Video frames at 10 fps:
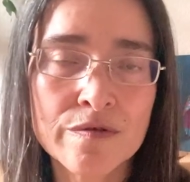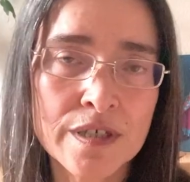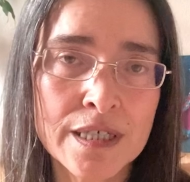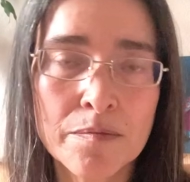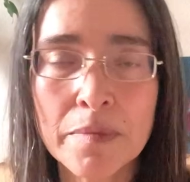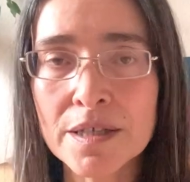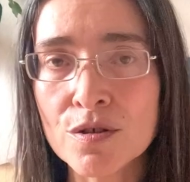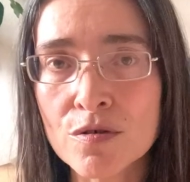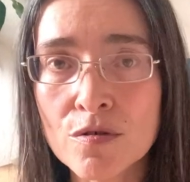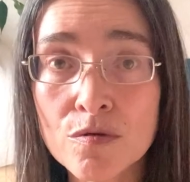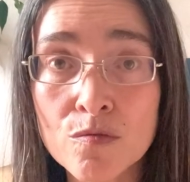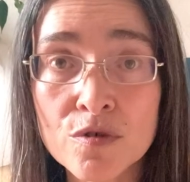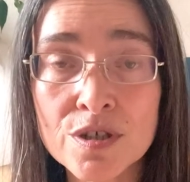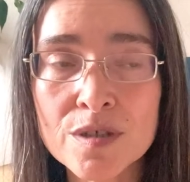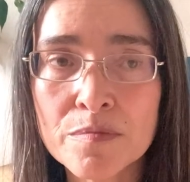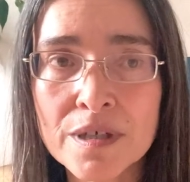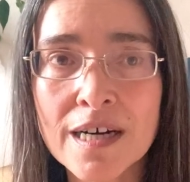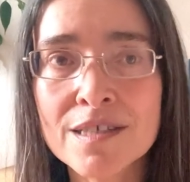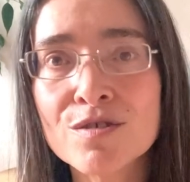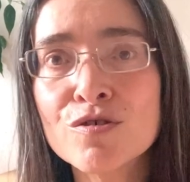is it better or worse, but
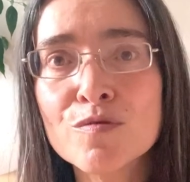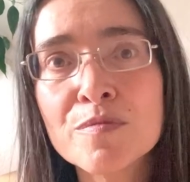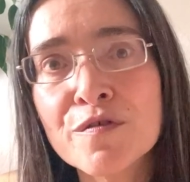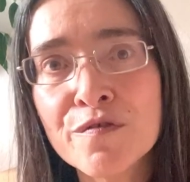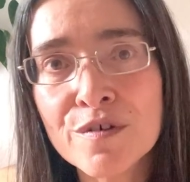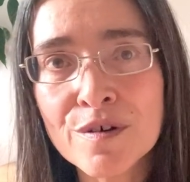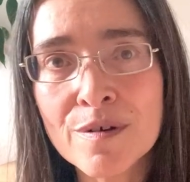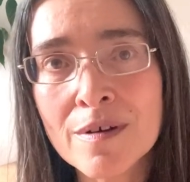I do prefer